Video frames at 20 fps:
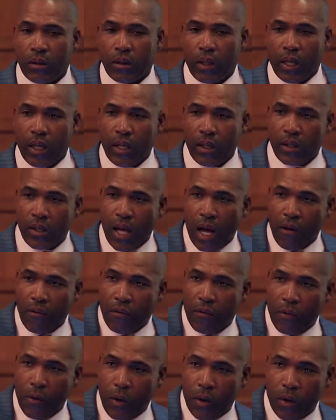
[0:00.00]
that he's not
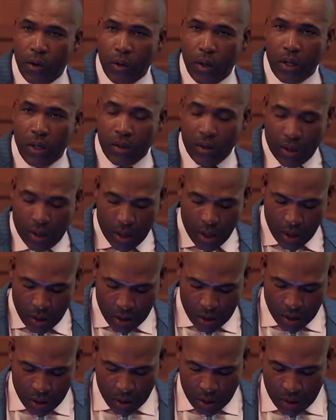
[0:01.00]
for you, he's
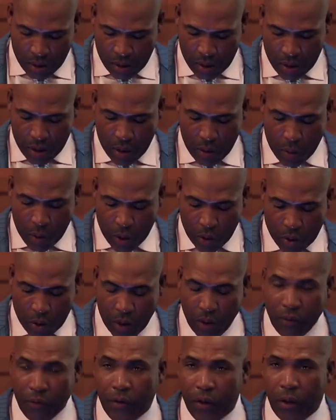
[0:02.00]
against you. He wants
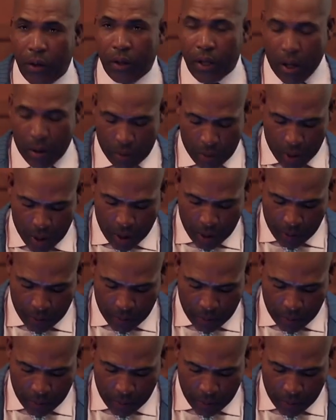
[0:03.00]
you to feel that way.